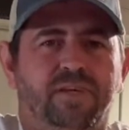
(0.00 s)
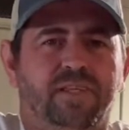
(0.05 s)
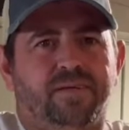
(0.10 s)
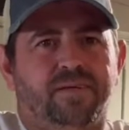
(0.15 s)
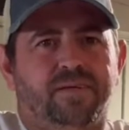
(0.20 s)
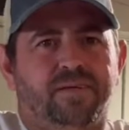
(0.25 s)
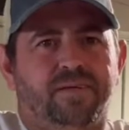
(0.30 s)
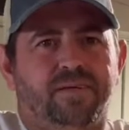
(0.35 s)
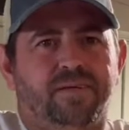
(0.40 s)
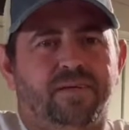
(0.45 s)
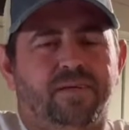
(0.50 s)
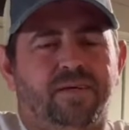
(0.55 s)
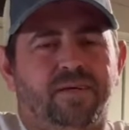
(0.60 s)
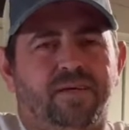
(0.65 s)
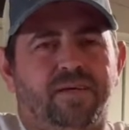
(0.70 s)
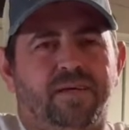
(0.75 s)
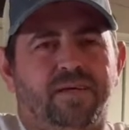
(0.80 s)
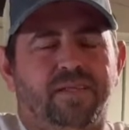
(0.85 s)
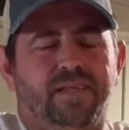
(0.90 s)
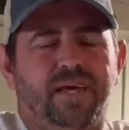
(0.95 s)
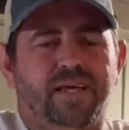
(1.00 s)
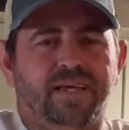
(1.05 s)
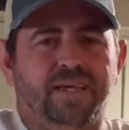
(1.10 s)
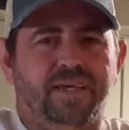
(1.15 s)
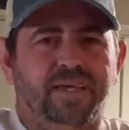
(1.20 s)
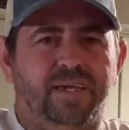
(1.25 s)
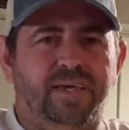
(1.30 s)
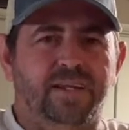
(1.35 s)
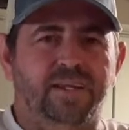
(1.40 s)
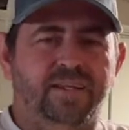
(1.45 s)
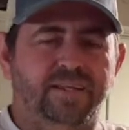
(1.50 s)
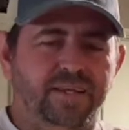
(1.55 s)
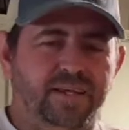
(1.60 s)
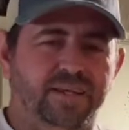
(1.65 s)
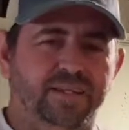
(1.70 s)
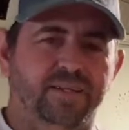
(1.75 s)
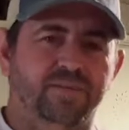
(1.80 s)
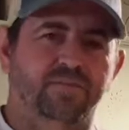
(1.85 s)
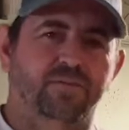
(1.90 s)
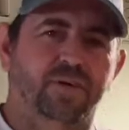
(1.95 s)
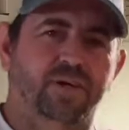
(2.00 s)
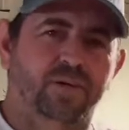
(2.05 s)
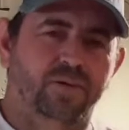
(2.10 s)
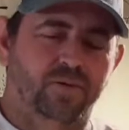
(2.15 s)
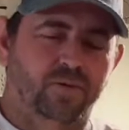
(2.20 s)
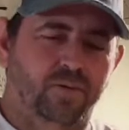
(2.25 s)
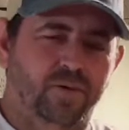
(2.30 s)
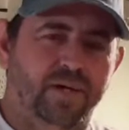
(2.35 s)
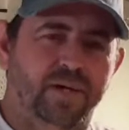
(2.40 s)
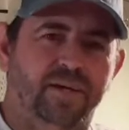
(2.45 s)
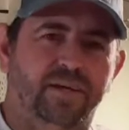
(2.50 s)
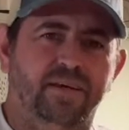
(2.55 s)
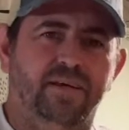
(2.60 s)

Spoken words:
and that can get addictive real quick.